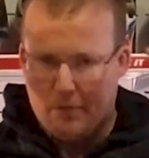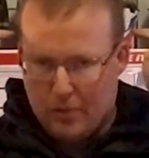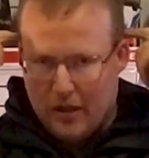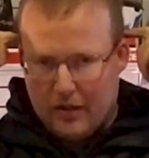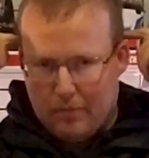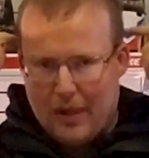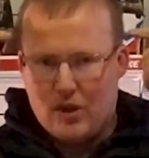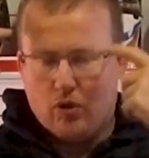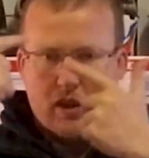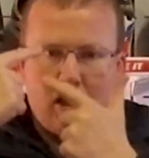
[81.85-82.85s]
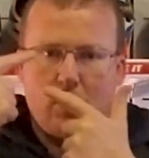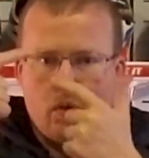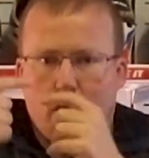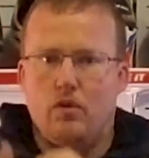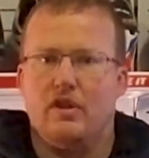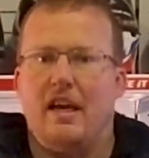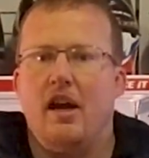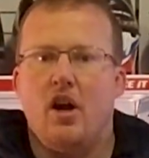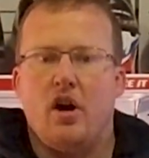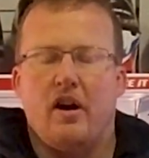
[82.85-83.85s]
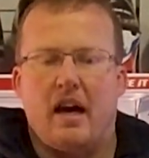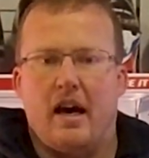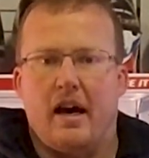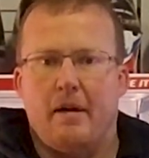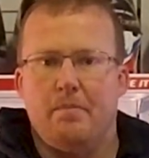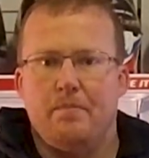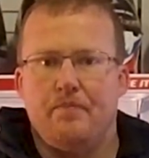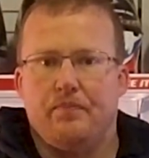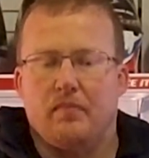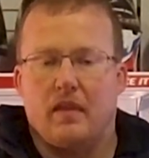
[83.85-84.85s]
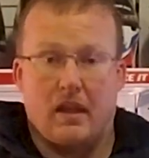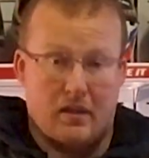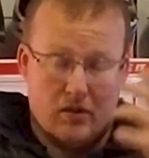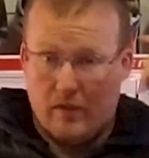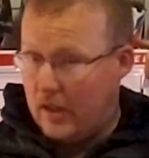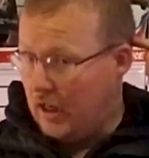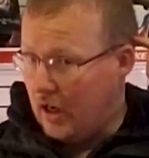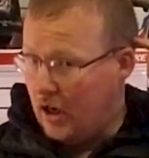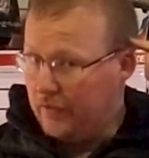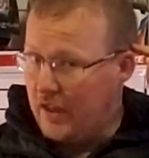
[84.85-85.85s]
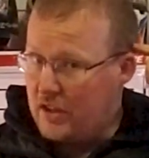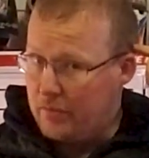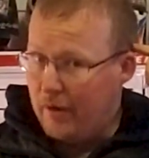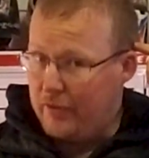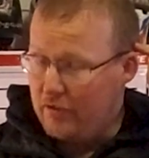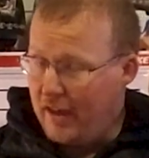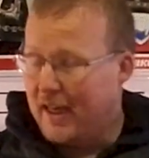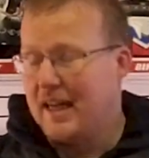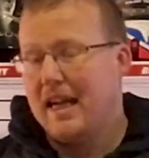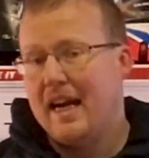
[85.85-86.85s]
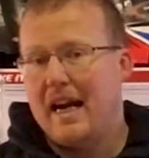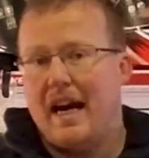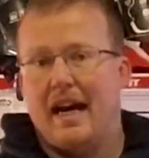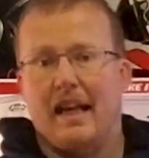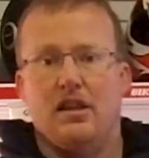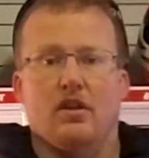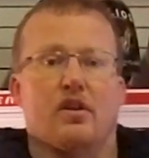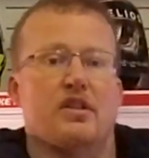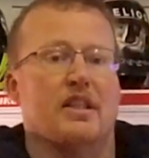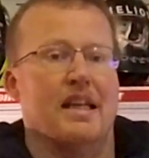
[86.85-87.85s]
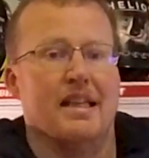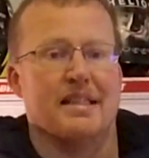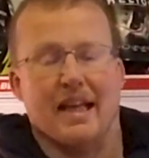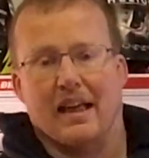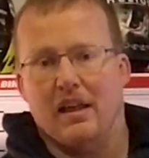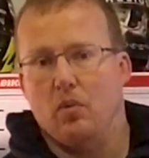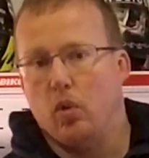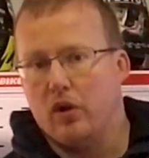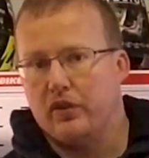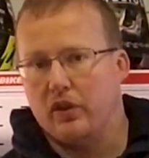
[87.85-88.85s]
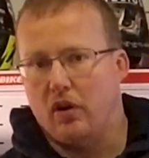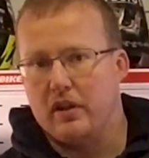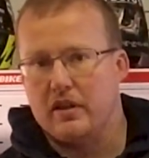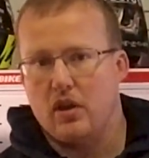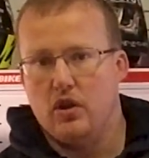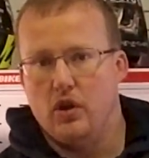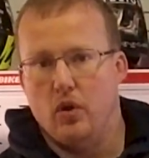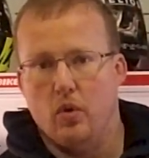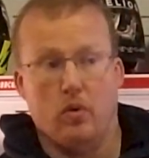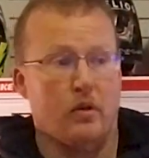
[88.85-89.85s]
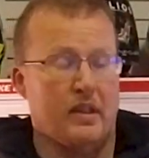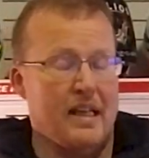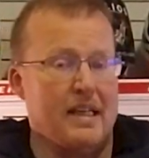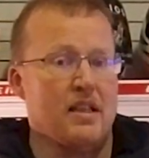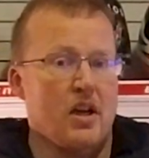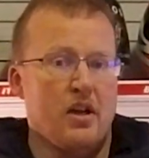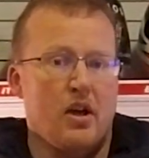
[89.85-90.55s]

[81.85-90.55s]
but make sure that you use it 1/2 inch above your ear, and then you can see exactly what size you need.